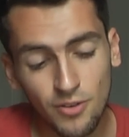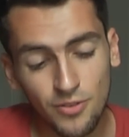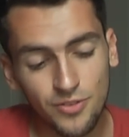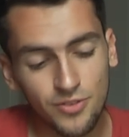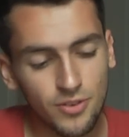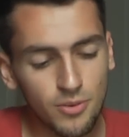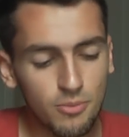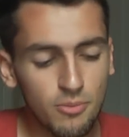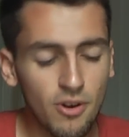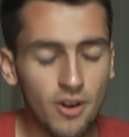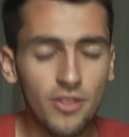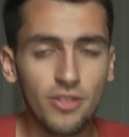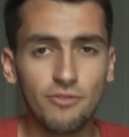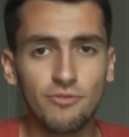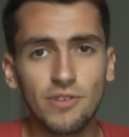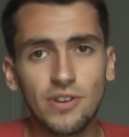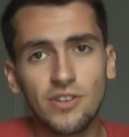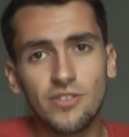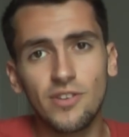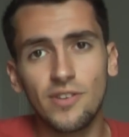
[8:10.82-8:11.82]
somewhere in the
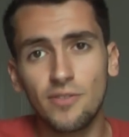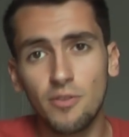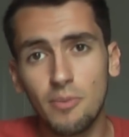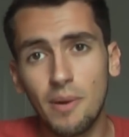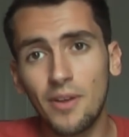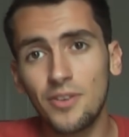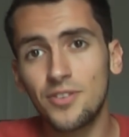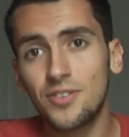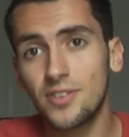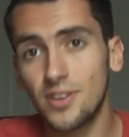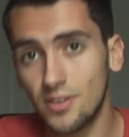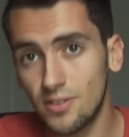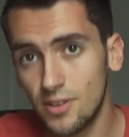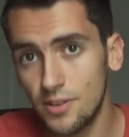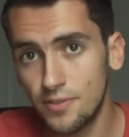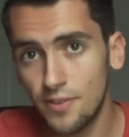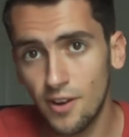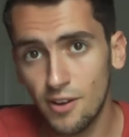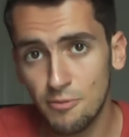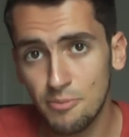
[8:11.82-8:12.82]
region of about
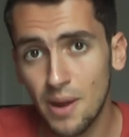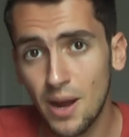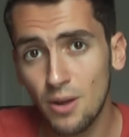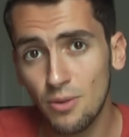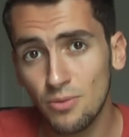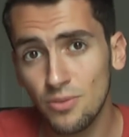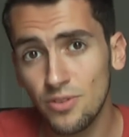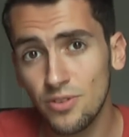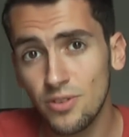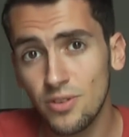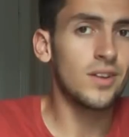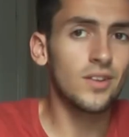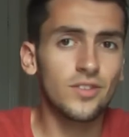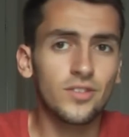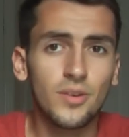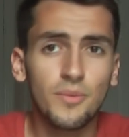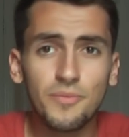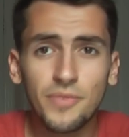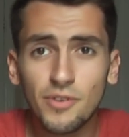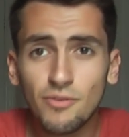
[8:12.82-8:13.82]
£65.
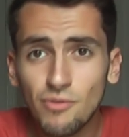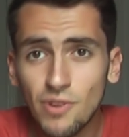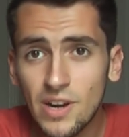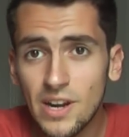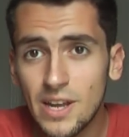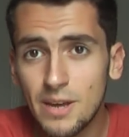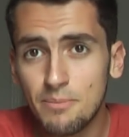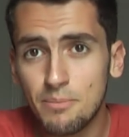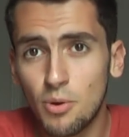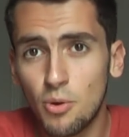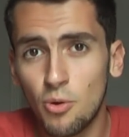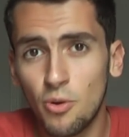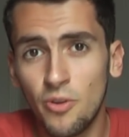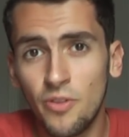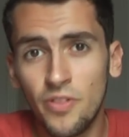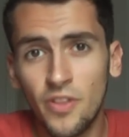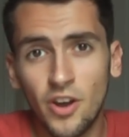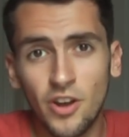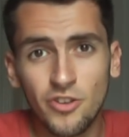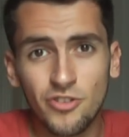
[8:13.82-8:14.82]
Something really
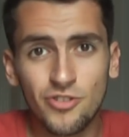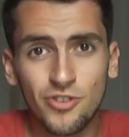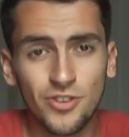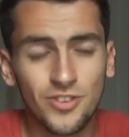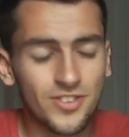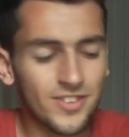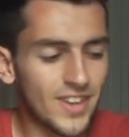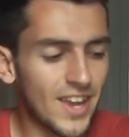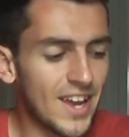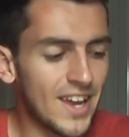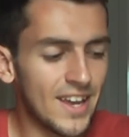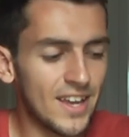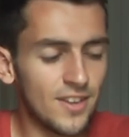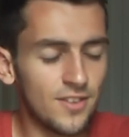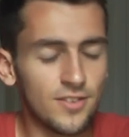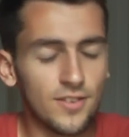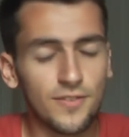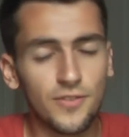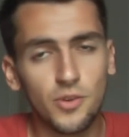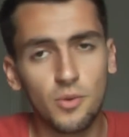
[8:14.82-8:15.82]
important that I should state
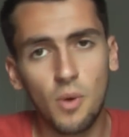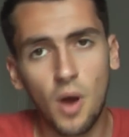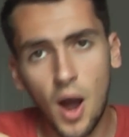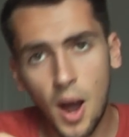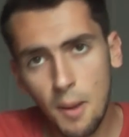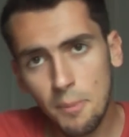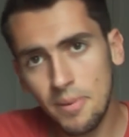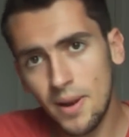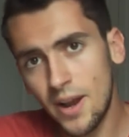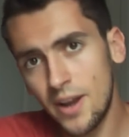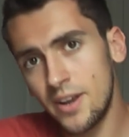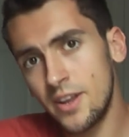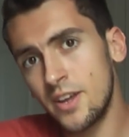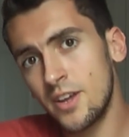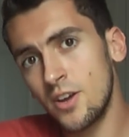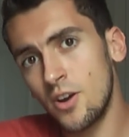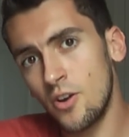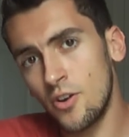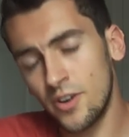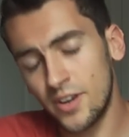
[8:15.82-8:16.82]
is if you are
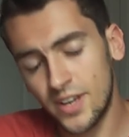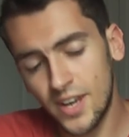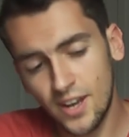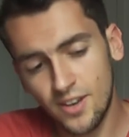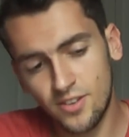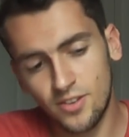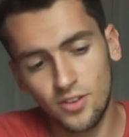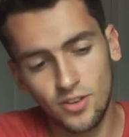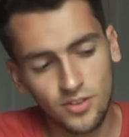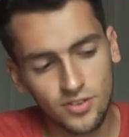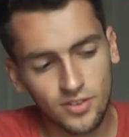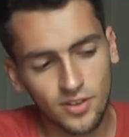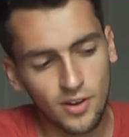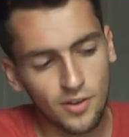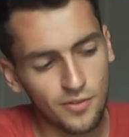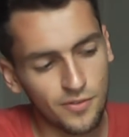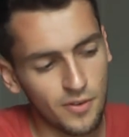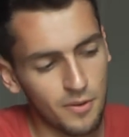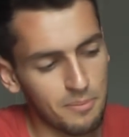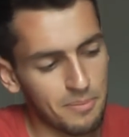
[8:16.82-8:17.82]
planning on getting
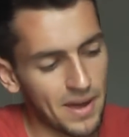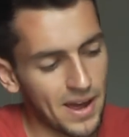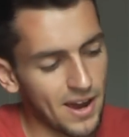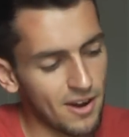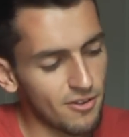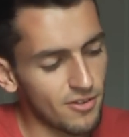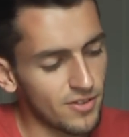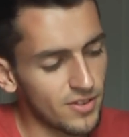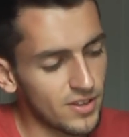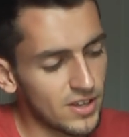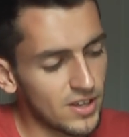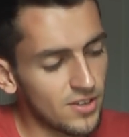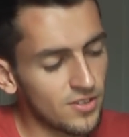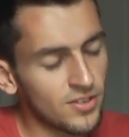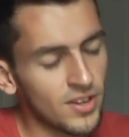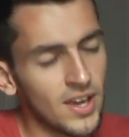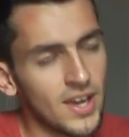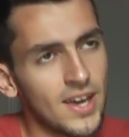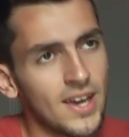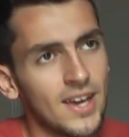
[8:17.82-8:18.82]
yourself a pair of these,
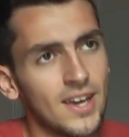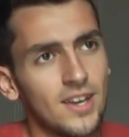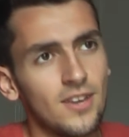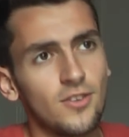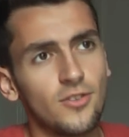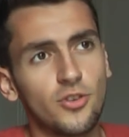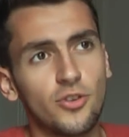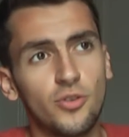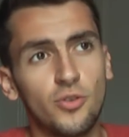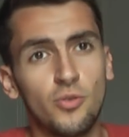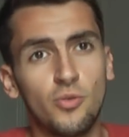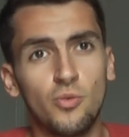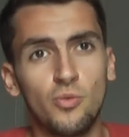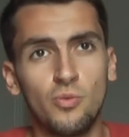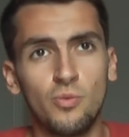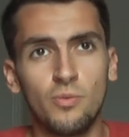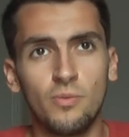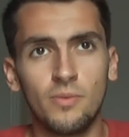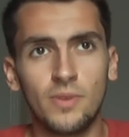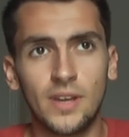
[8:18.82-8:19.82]
it
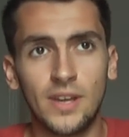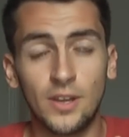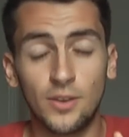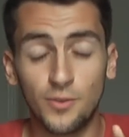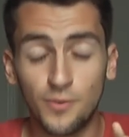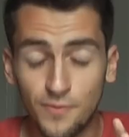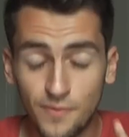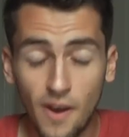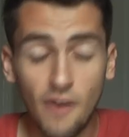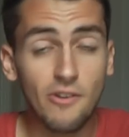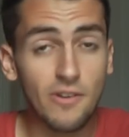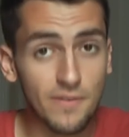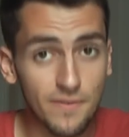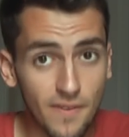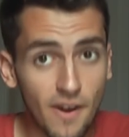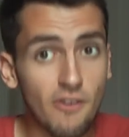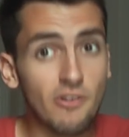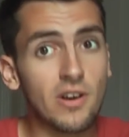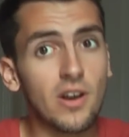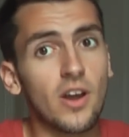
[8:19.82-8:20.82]
is very,
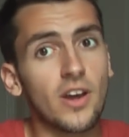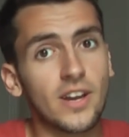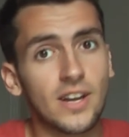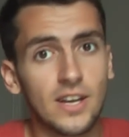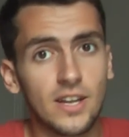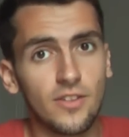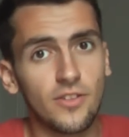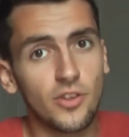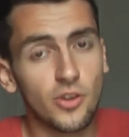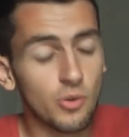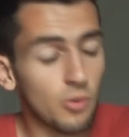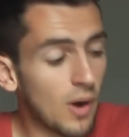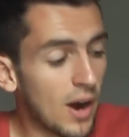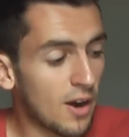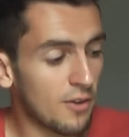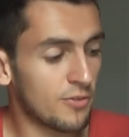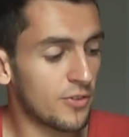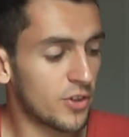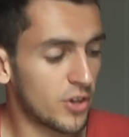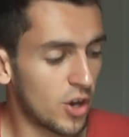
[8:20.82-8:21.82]
very likely that you will
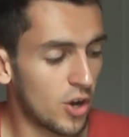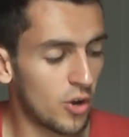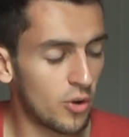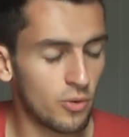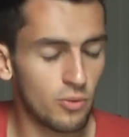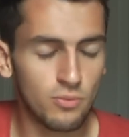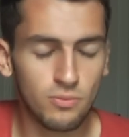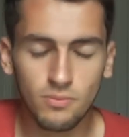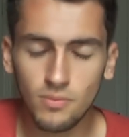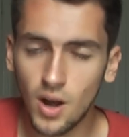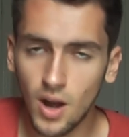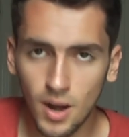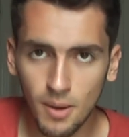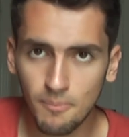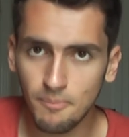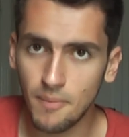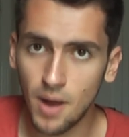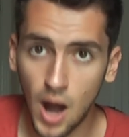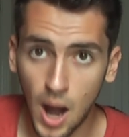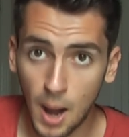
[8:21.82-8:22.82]
have to go
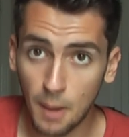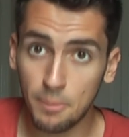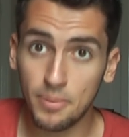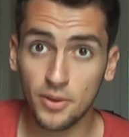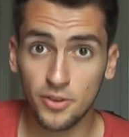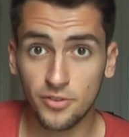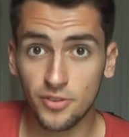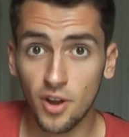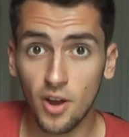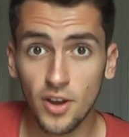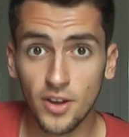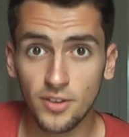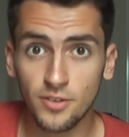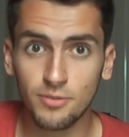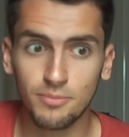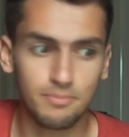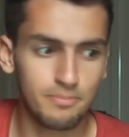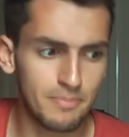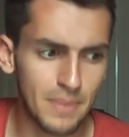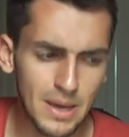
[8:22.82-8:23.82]
up a size,
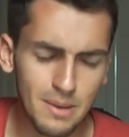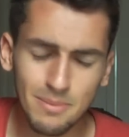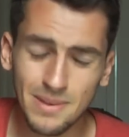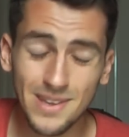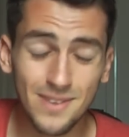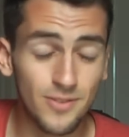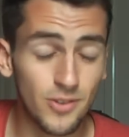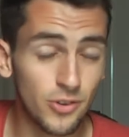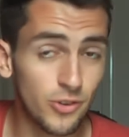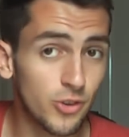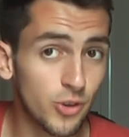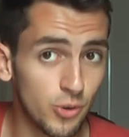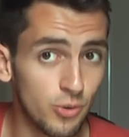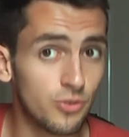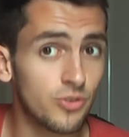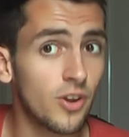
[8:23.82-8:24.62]
maybe even 2